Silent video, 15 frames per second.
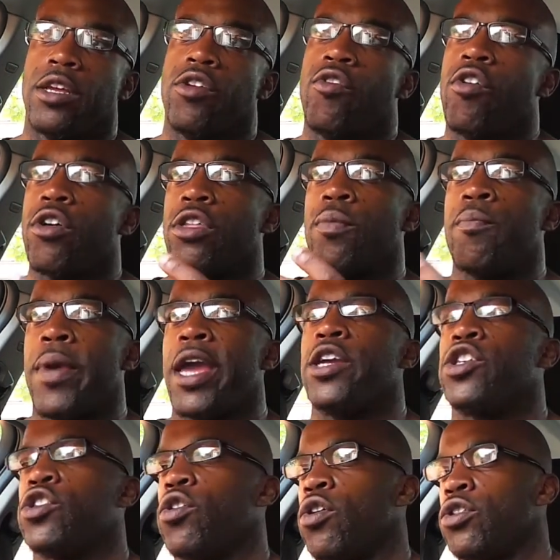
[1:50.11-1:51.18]
You've got to make
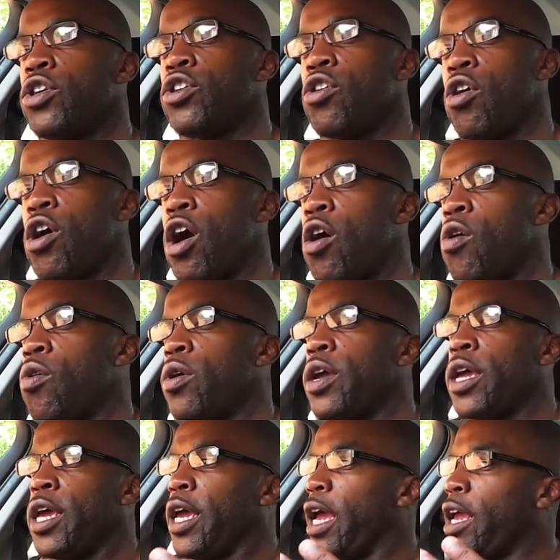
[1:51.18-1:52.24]
sure that your goal
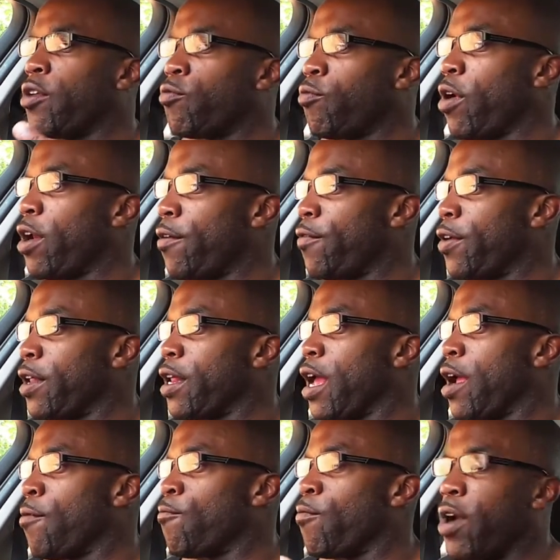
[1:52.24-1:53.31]
is relevant
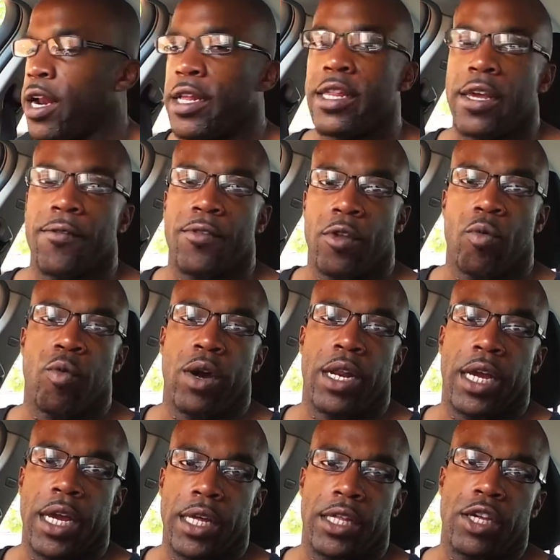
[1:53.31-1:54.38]
and relative to what
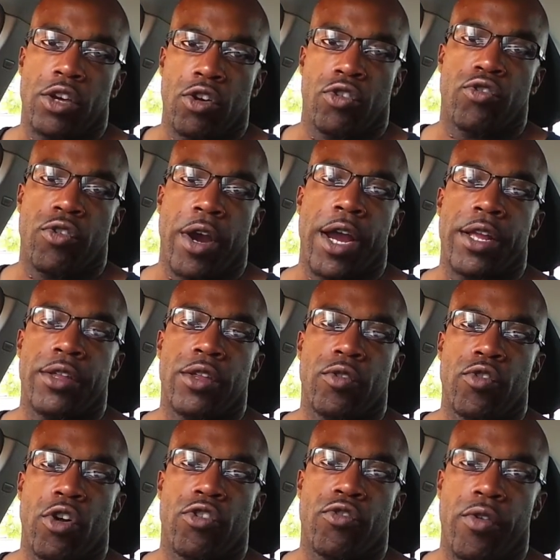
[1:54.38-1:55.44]
it is that you're
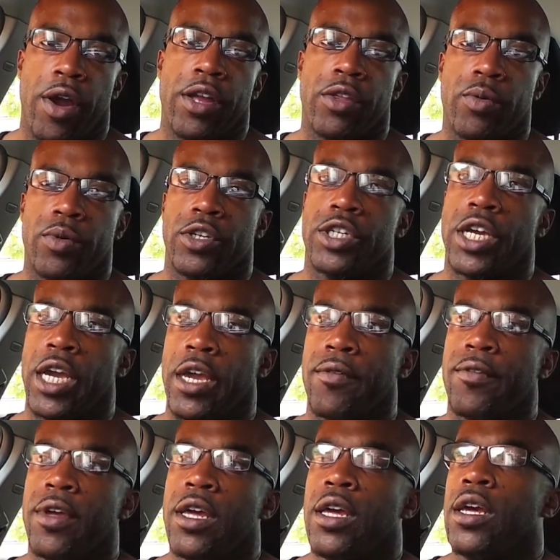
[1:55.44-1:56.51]
trying to achieve.